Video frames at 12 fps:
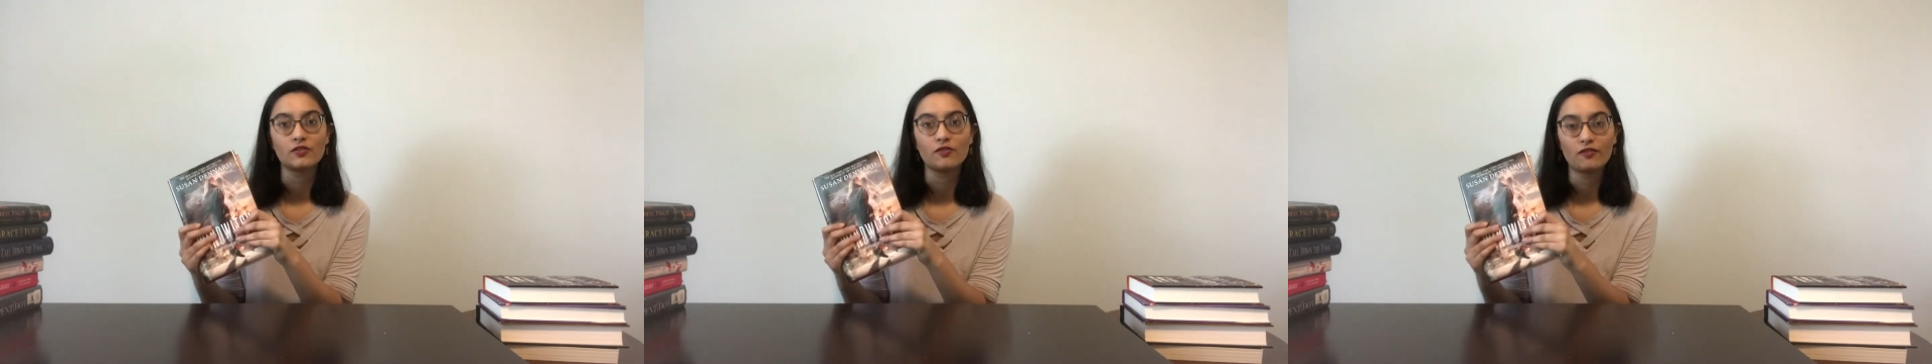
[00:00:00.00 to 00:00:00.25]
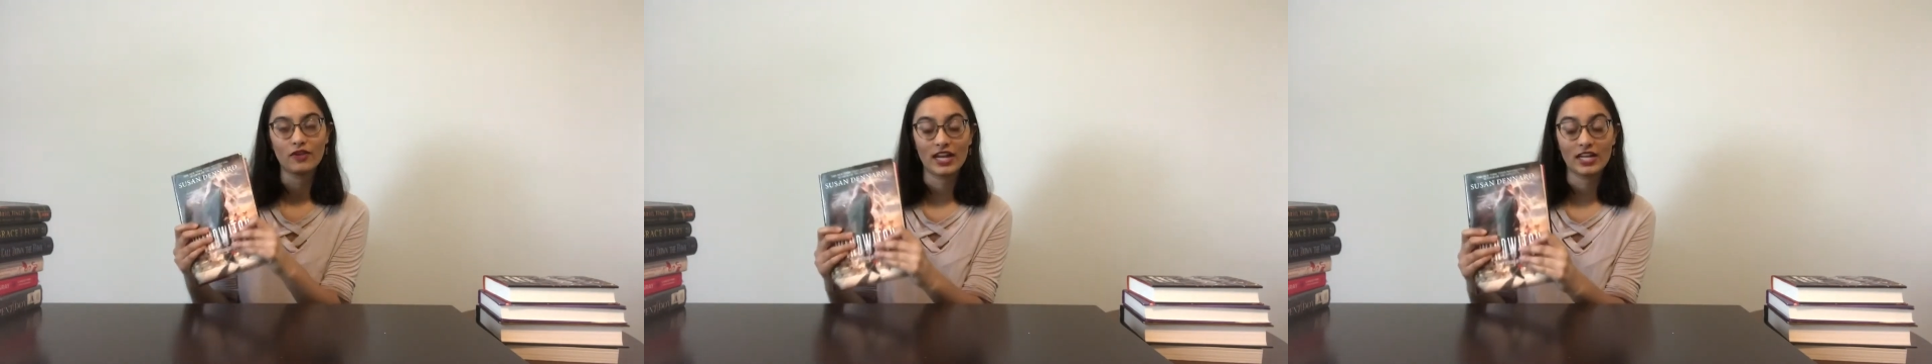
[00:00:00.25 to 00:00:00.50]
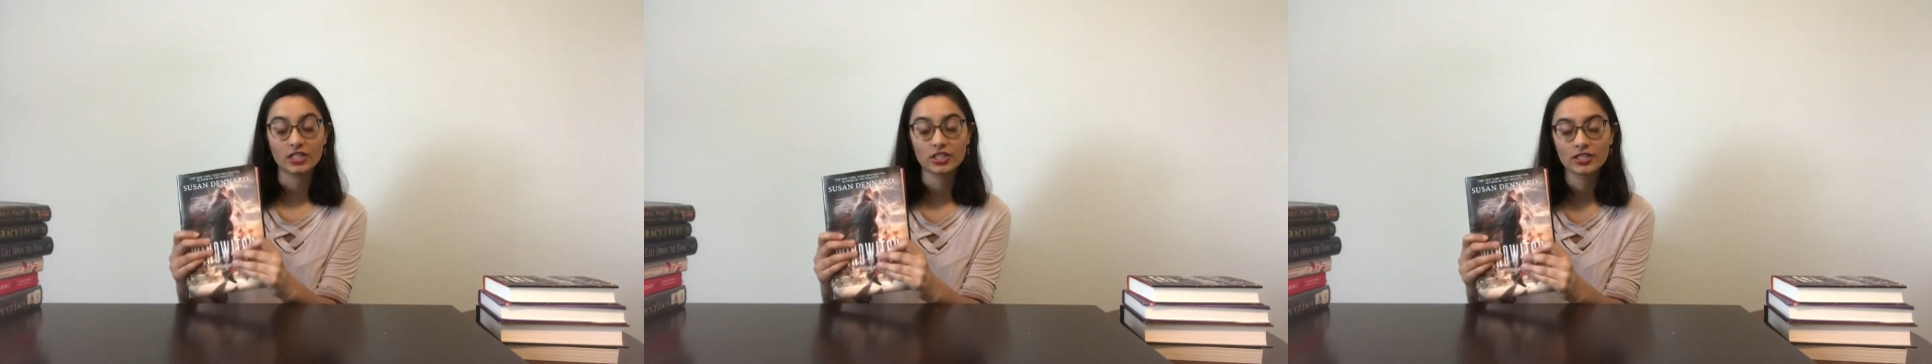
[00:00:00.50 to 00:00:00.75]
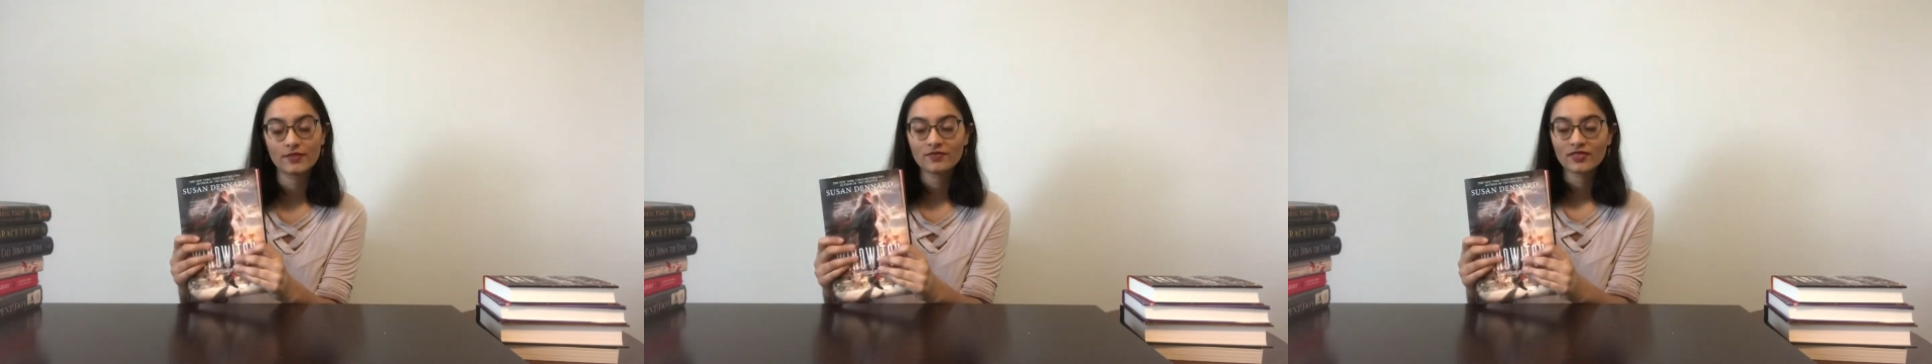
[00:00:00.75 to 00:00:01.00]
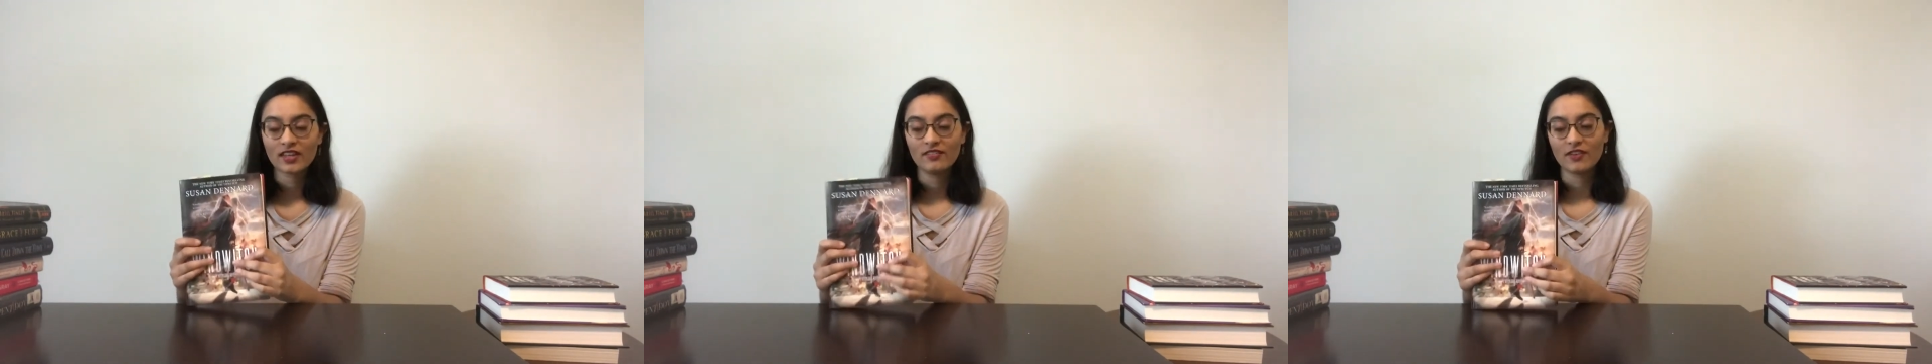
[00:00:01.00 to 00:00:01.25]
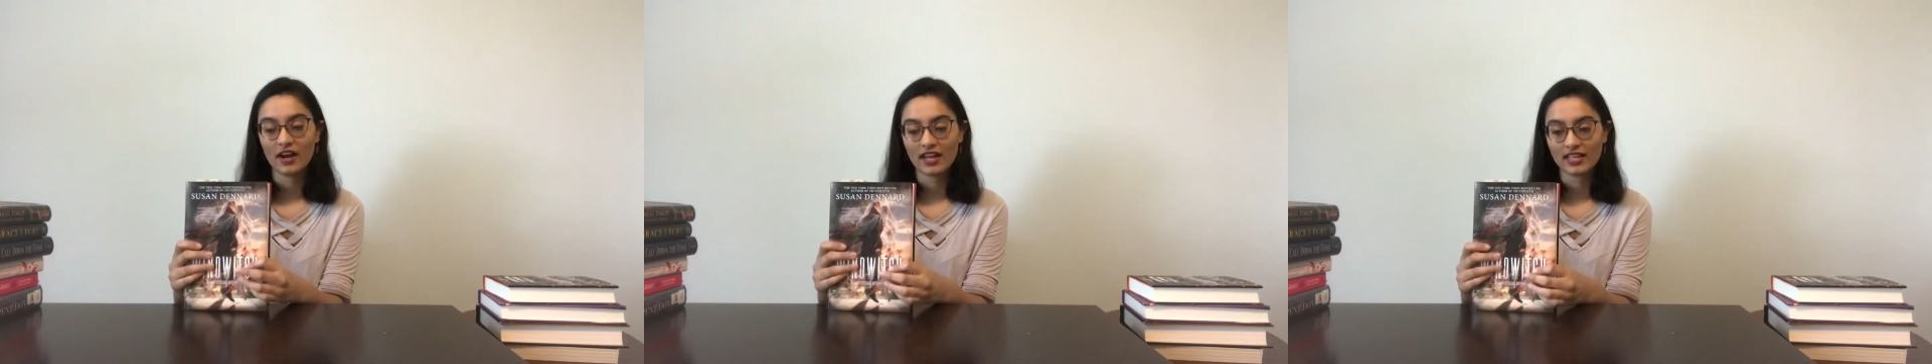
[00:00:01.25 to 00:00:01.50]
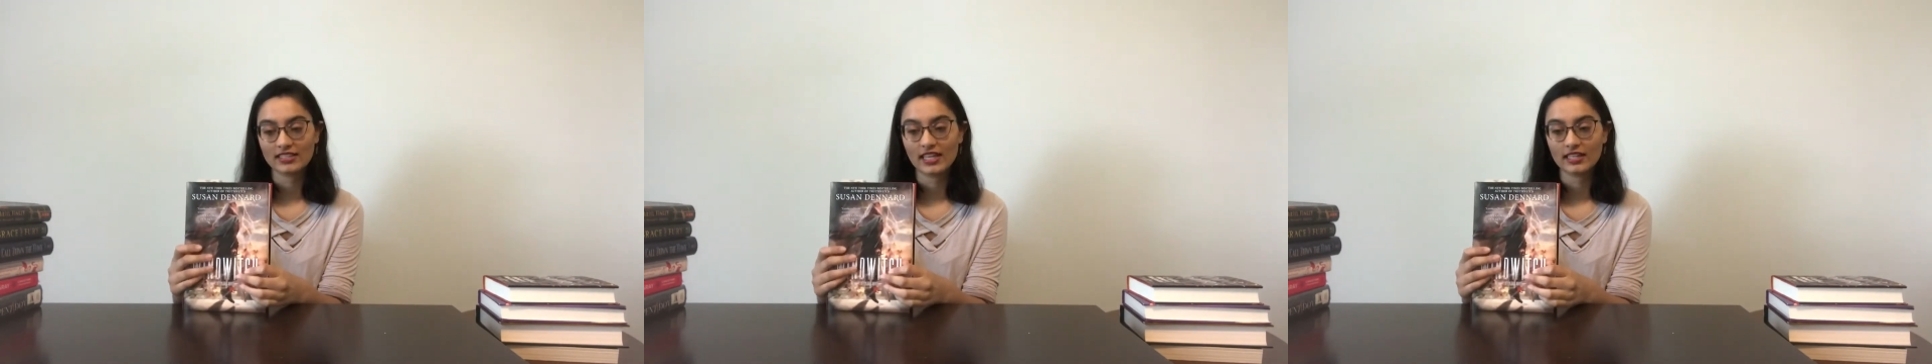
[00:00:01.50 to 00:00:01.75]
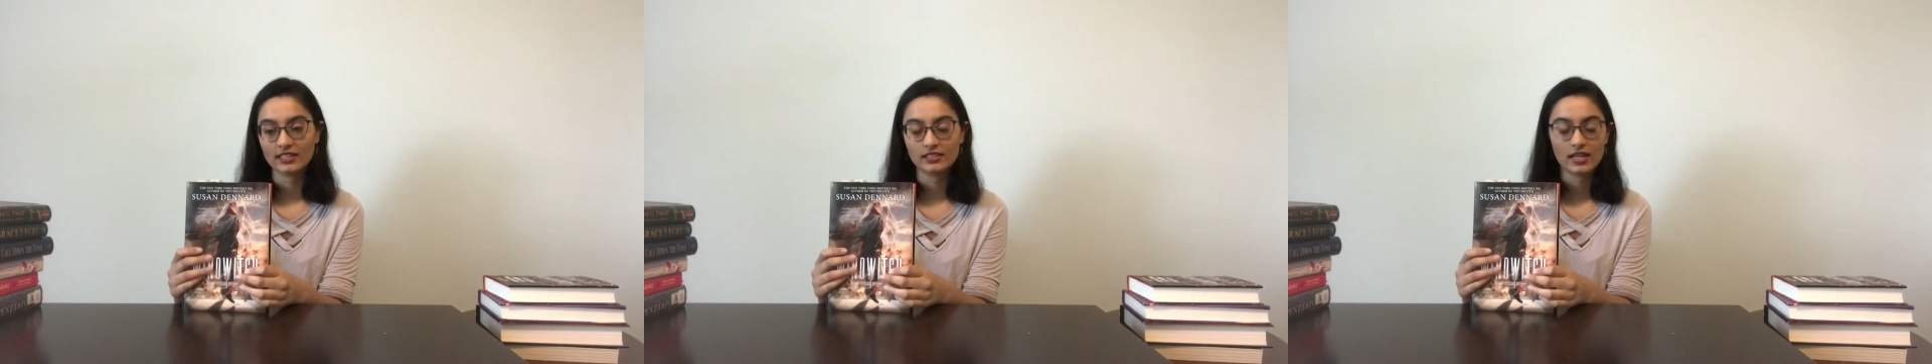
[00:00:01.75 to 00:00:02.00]
finish. Very
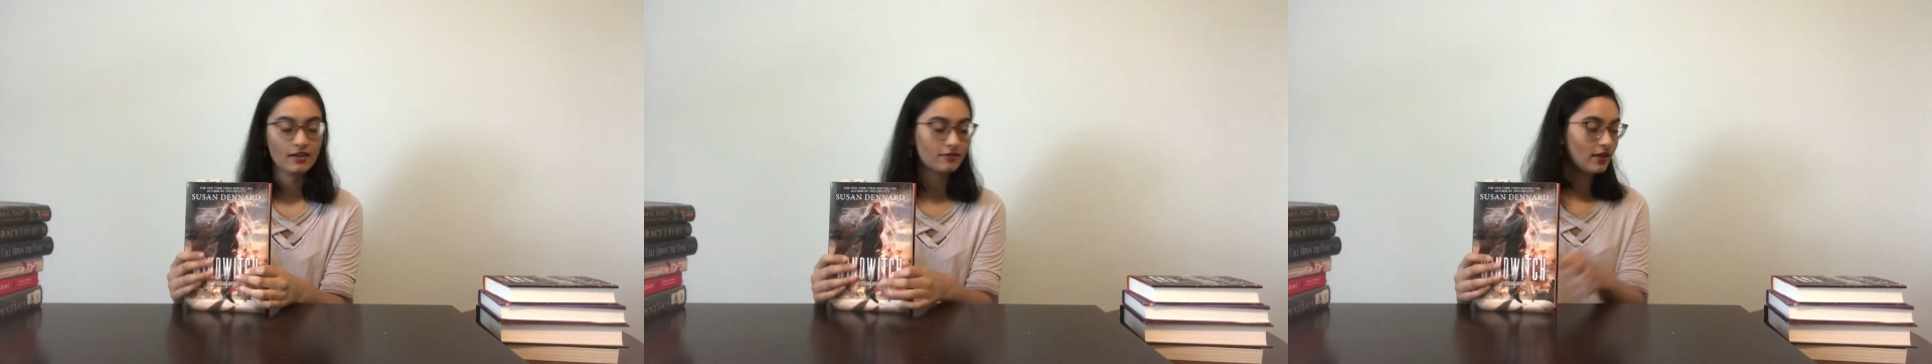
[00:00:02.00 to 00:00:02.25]
exciting stuff.